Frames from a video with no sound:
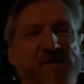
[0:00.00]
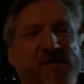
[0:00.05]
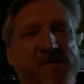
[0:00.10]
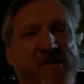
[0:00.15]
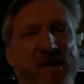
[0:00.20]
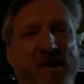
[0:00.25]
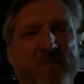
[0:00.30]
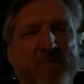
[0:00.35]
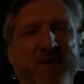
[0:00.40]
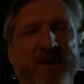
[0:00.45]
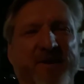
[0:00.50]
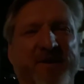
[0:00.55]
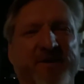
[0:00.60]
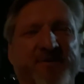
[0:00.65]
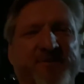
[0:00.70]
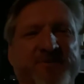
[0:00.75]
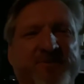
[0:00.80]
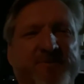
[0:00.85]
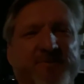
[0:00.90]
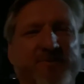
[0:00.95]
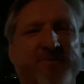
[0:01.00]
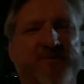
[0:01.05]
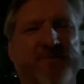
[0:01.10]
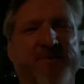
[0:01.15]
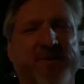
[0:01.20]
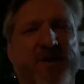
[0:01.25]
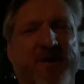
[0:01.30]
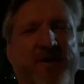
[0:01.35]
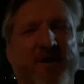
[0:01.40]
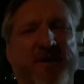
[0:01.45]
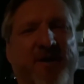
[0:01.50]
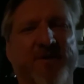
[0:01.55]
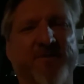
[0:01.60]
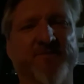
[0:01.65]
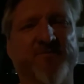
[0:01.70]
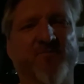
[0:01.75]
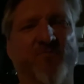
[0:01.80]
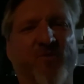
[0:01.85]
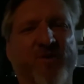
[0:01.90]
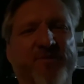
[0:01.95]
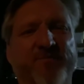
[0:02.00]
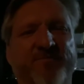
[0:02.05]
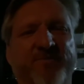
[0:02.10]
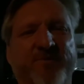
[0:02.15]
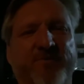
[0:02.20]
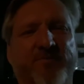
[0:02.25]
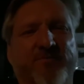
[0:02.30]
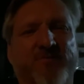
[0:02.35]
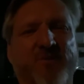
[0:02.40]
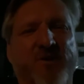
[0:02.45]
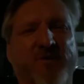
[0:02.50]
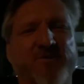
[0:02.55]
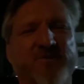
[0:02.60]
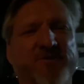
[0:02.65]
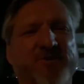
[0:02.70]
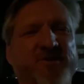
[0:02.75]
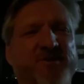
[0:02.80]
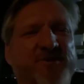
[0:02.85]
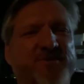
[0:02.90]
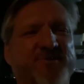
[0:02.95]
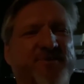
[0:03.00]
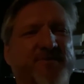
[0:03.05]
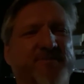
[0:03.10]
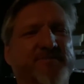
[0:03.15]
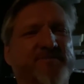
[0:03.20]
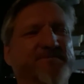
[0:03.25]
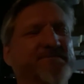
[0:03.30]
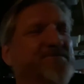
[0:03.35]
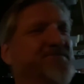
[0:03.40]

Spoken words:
I made it to Winfield Rod & Custom